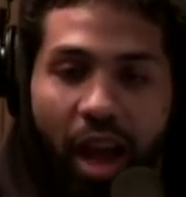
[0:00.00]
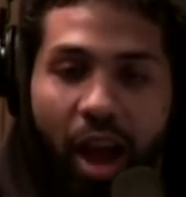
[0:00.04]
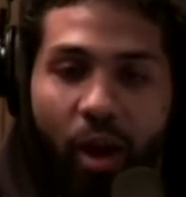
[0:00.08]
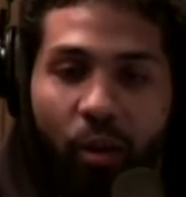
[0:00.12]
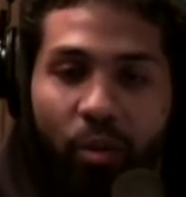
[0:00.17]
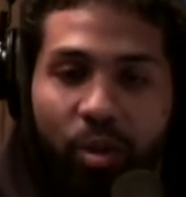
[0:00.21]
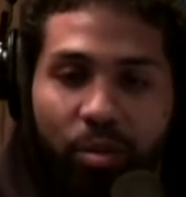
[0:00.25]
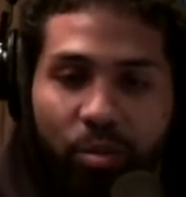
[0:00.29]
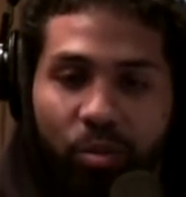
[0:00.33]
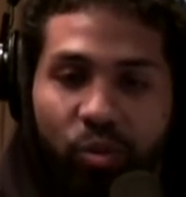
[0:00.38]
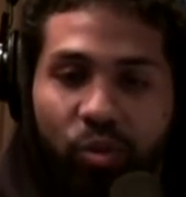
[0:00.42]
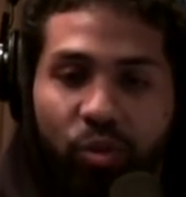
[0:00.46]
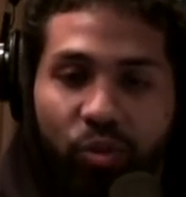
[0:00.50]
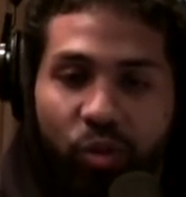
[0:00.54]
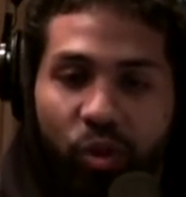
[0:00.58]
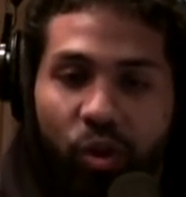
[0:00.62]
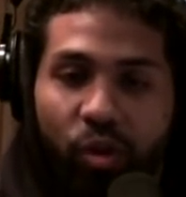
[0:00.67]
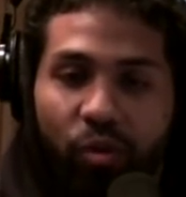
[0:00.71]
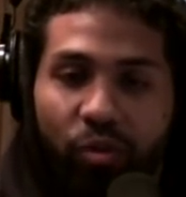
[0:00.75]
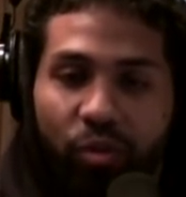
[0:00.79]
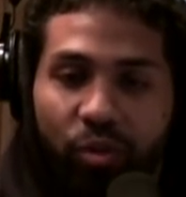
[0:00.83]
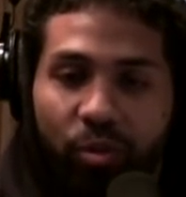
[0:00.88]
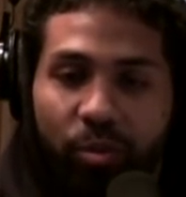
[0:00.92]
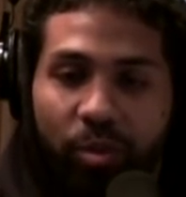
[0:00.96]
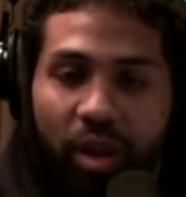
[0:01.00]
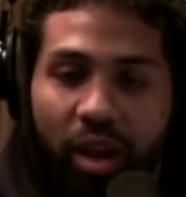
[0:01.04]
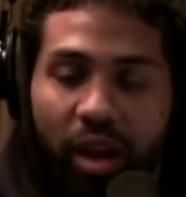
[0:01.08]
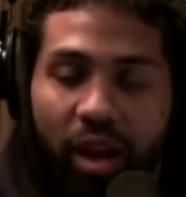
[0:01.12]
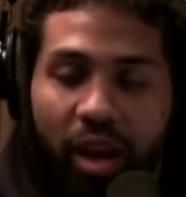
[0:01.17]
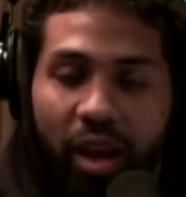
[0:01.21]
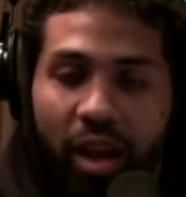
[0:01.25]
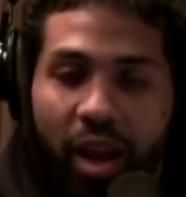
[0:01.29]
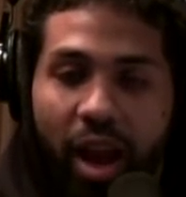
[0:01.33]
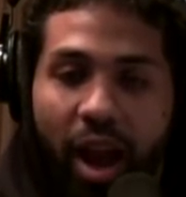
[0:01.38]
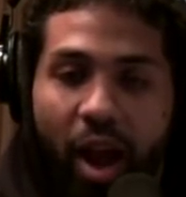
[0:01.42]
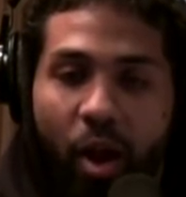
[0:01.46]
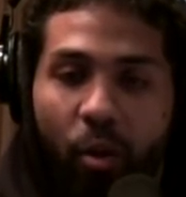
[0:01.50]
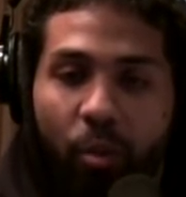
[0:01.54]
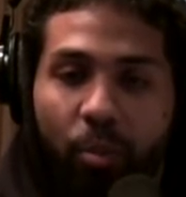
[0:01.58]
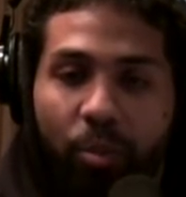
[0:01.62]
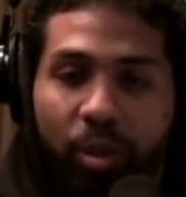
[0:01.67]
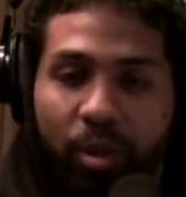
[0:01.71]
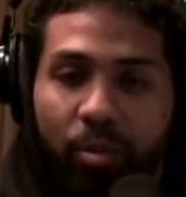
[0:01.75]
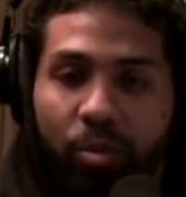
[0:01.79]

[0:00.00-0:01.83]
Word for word: how we move on from that and how